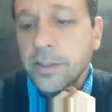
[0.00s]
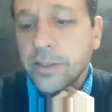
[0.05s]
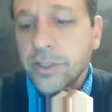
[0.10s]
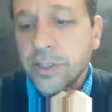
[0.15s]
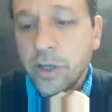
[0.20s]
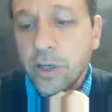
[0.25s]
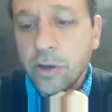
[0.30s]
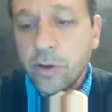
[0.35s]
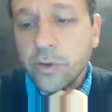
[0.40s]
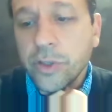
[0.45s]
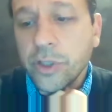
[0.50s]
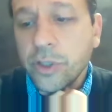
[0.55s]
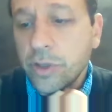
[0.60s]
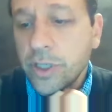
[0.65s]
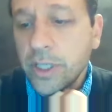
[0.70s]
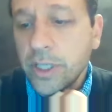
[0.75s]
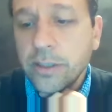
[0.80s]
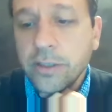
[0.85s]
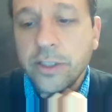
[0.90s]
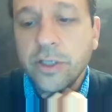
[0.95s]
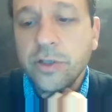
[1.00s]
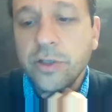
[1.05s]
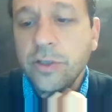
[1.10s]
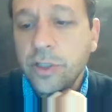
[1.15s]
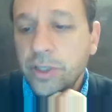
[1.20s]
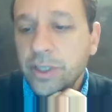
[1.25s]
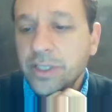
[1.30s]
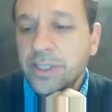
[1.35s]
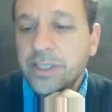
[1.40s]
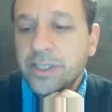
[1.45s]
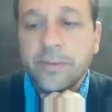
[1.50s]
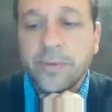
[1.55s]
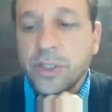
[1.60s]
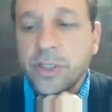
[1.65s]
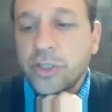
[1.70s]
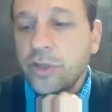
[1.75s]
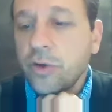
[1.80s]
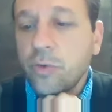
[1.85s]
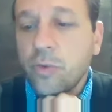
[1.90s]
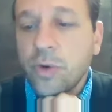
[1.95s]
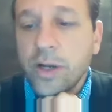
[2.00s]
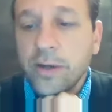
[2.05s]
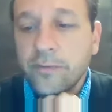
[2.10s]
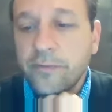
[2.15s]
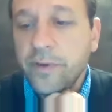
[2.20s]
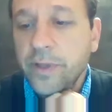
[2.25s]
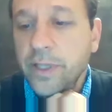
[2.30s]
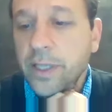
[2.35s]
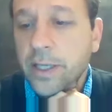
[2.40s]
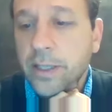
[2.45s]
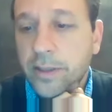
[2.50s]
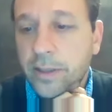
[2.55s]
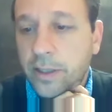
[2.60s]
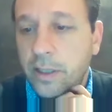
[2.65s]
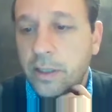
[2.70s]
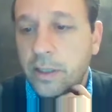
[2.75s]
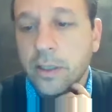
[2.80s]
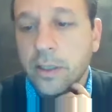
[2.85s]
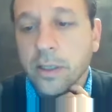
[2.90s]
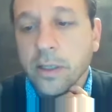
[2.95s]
So you can do, you can substitute one for the other.